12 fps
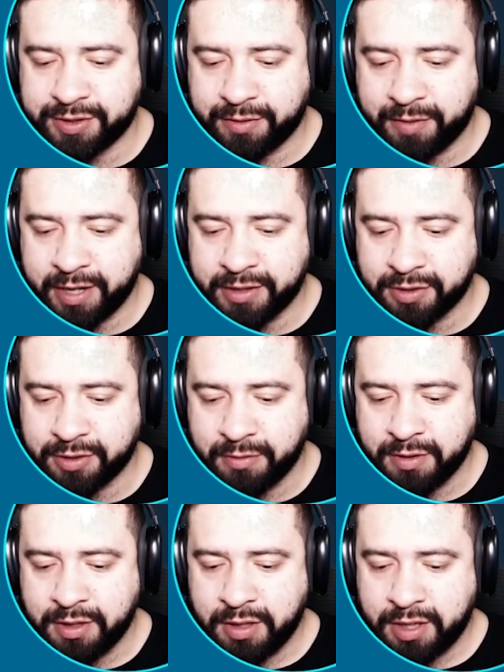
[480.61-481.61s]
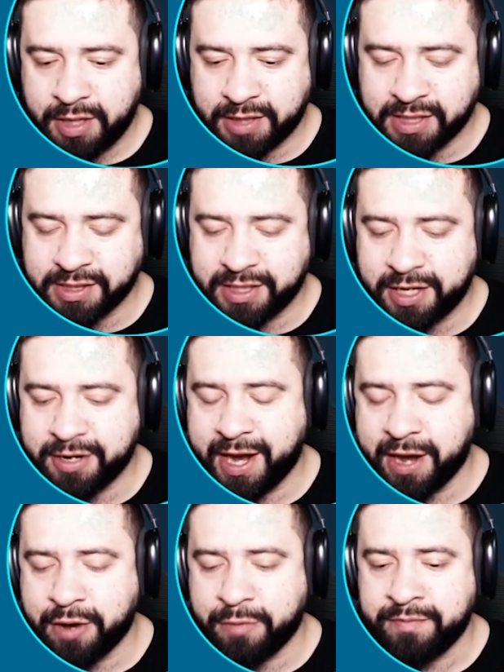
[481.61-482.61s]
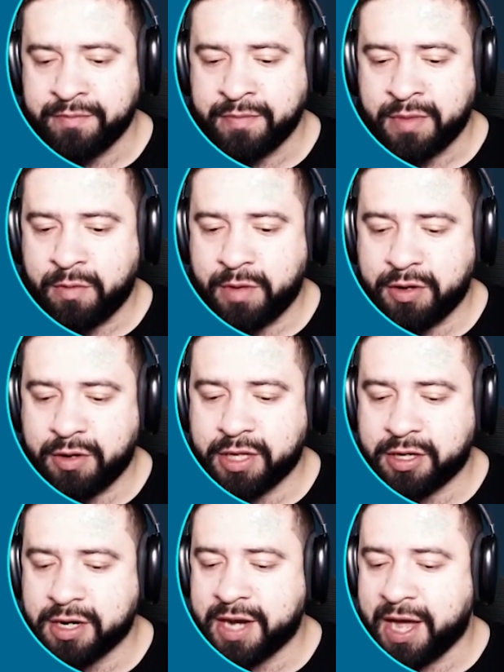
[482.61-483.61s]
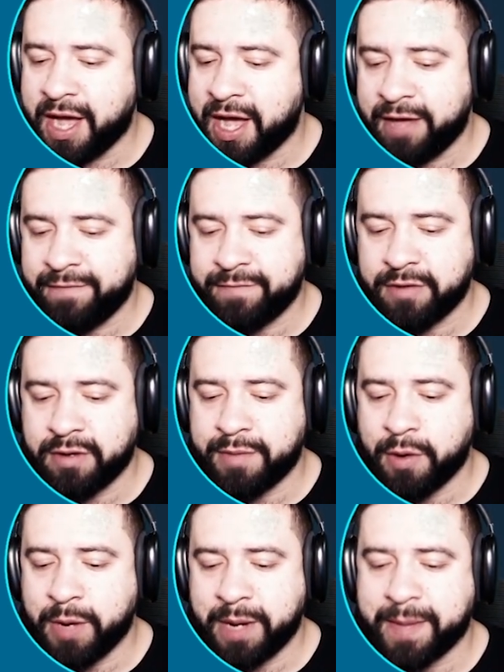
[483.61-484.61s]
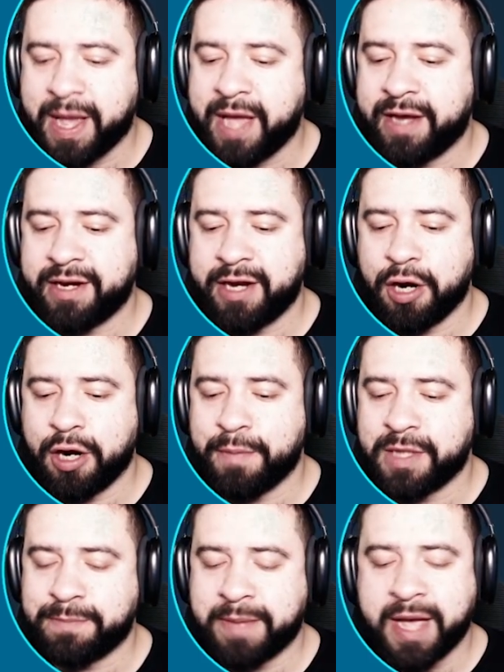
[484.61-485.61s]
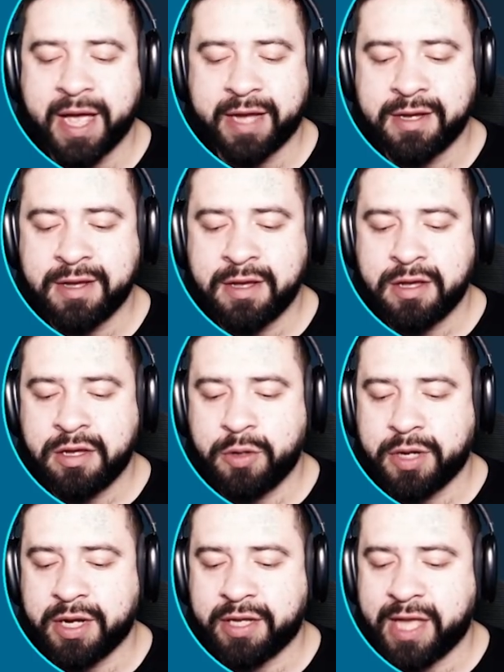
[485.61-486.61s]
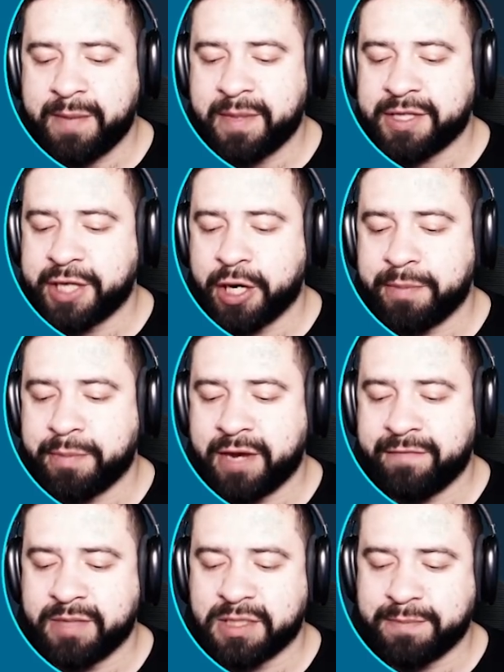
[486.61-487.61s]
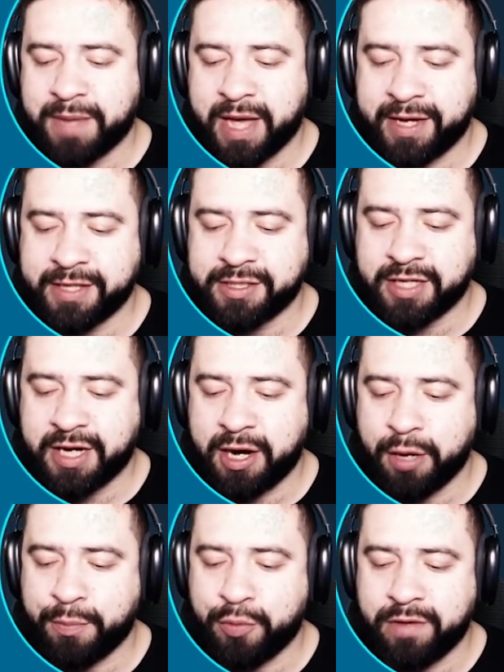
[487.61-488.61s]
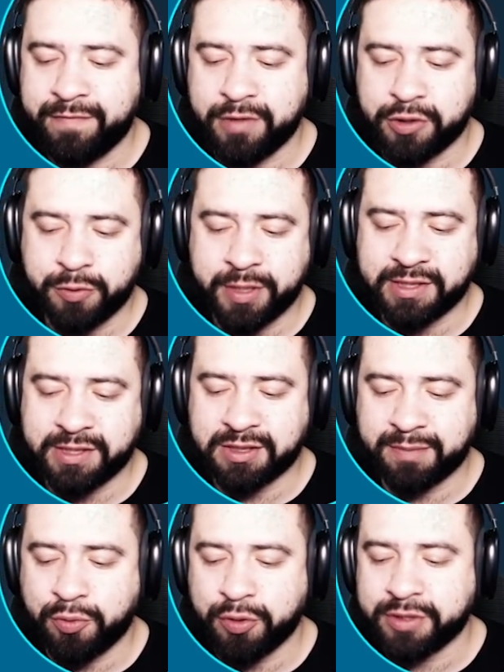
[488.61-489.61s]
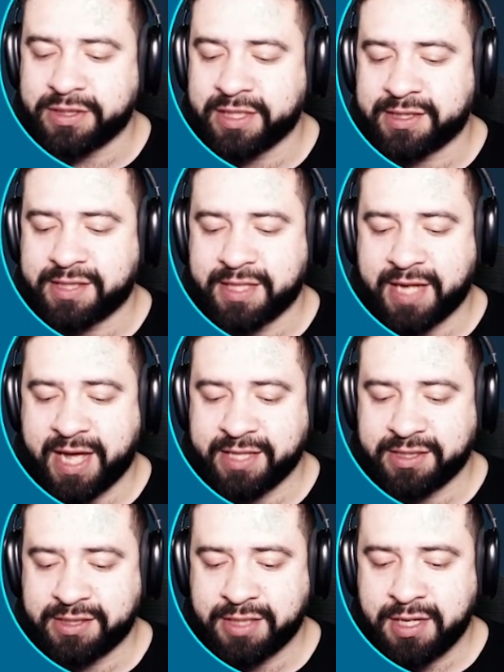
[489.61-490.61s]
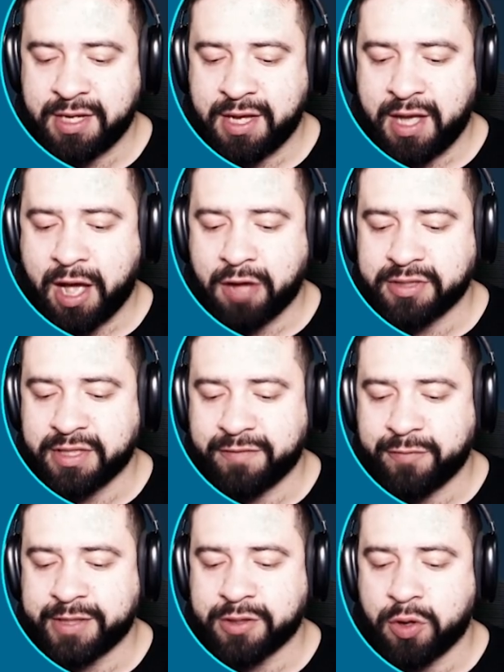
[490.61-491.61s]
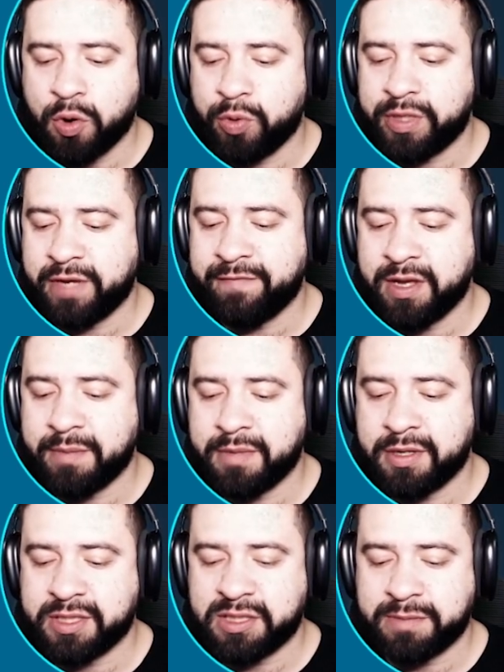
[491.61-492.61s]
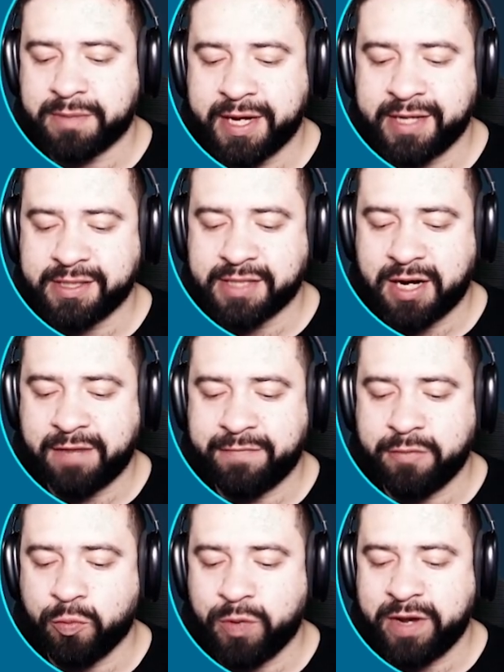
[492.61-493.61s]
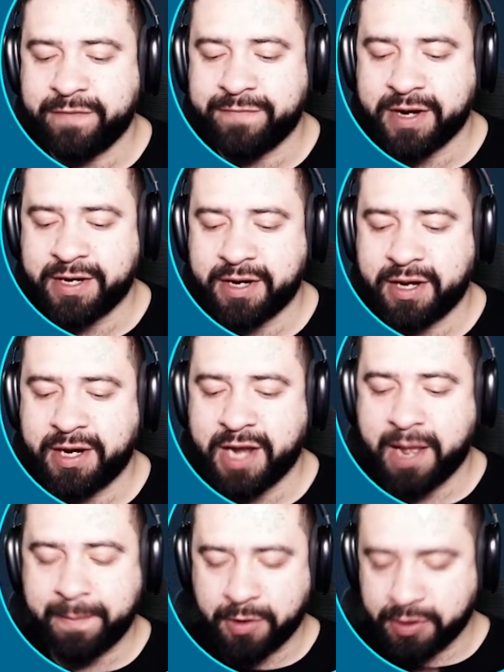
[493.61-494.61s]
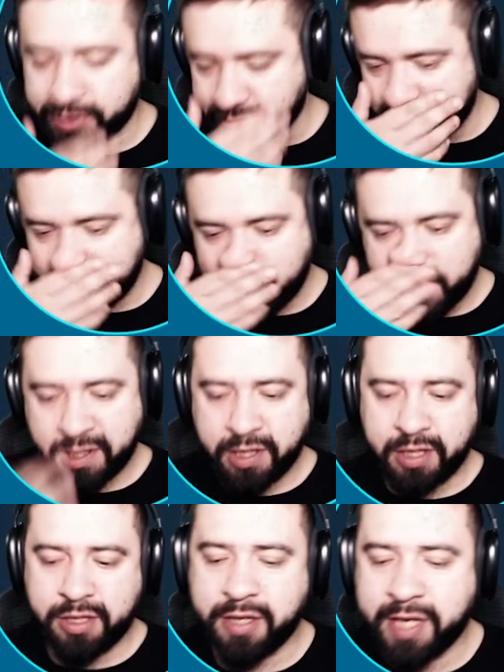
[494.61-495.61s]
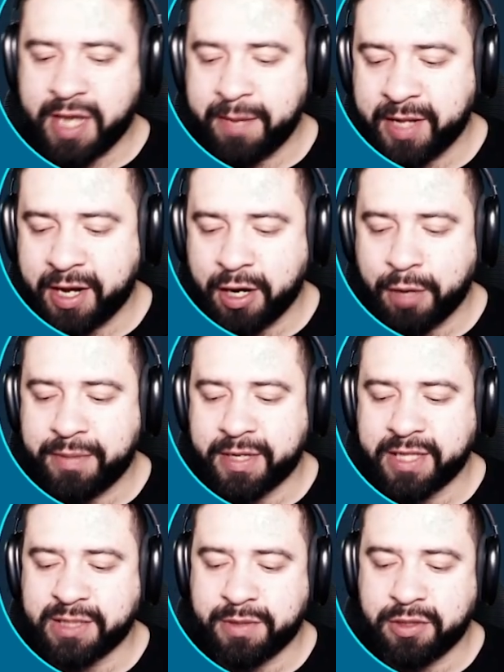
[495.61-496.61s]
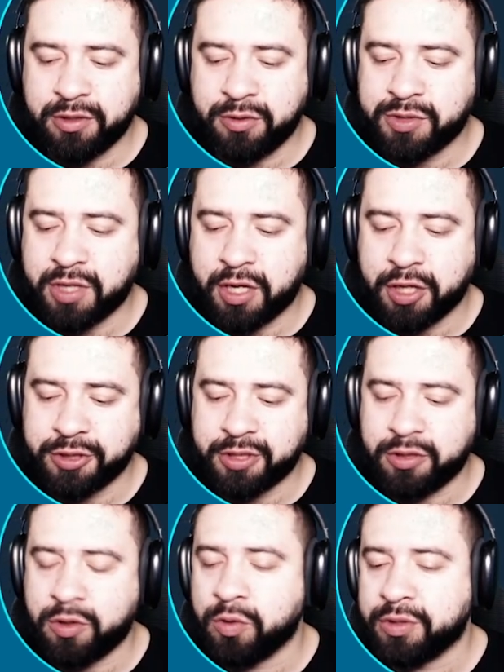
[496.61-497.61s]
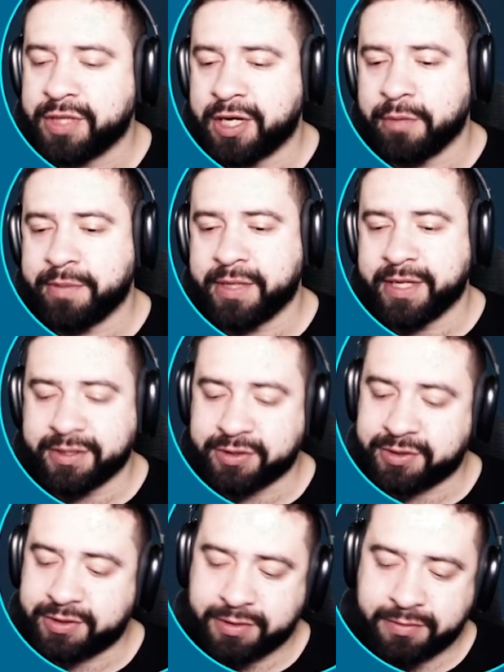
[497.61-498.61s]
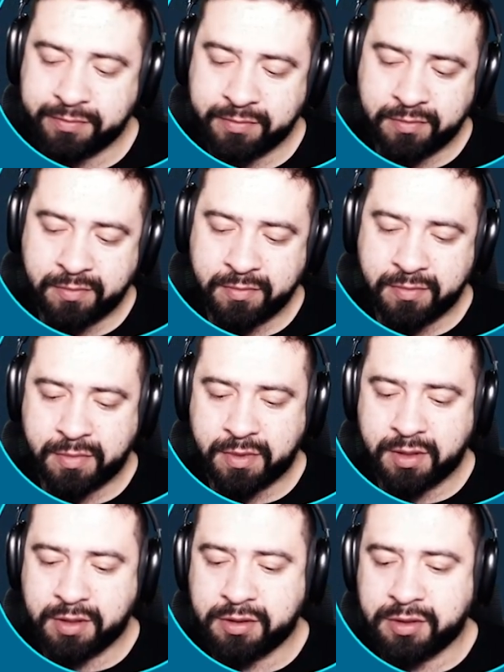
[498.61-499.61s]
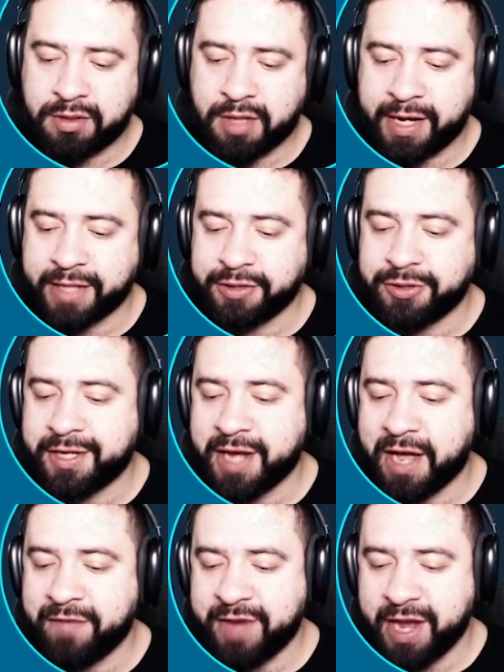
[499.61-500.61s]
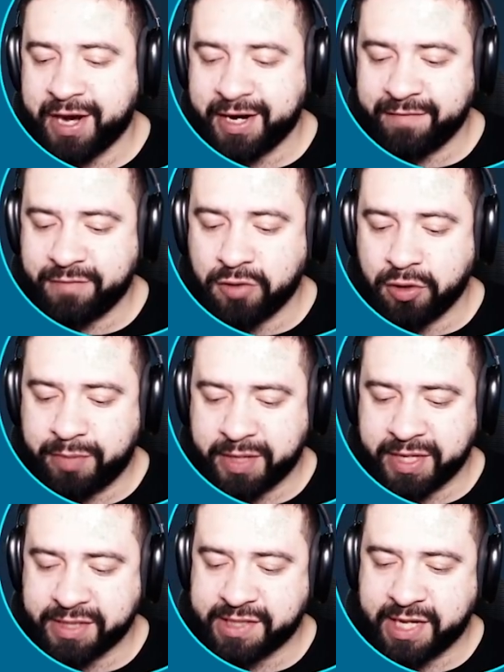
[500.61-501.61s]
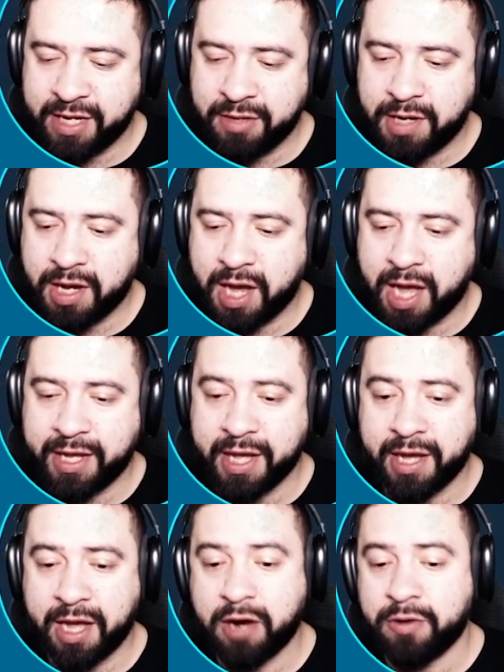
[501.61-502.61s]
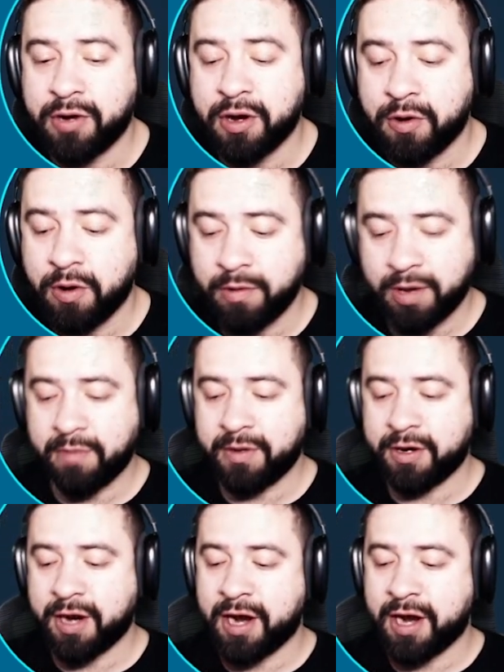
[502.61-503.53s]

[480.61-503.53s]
right? So it says here now, when you click on the I for the Boeing pack and the Airbus pack, you can claim each airplane from this package at an airport of your choice that supports its class. House liveries are only available on these planes, and if you refund the in-app purchase, you keep the airplanes, but you lose 100 gold airplanes. I guess you can have negative gold planes now. I don't know. I wonder how